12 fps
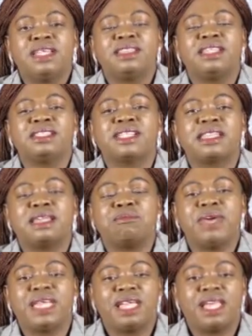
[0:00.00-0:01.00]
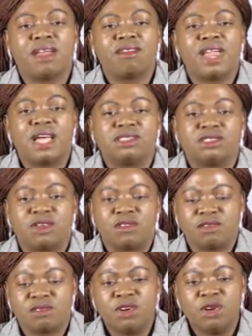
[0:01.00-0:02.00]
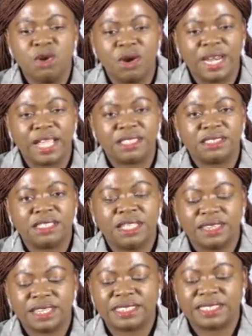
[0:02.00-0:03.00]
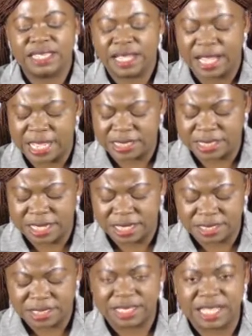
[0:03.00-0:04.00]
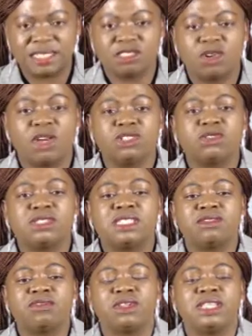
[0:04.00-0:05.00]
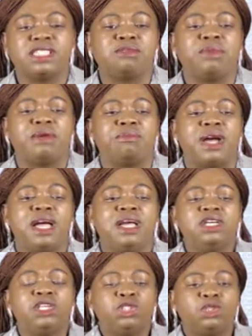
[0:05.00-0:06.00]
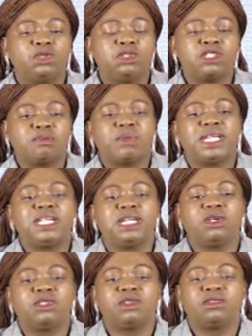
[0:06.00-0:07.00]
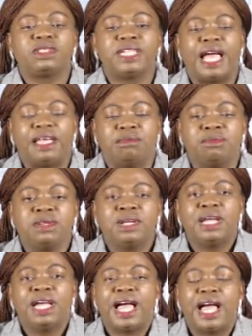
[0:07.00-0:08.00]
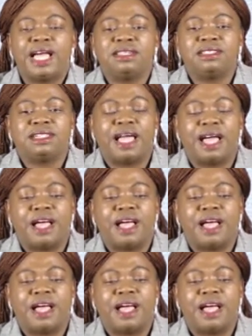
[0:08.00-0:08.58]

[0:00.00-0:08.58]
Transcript: These are the many areas of knowledge that any candidate that is going to sit for this paper should spend a lot of time and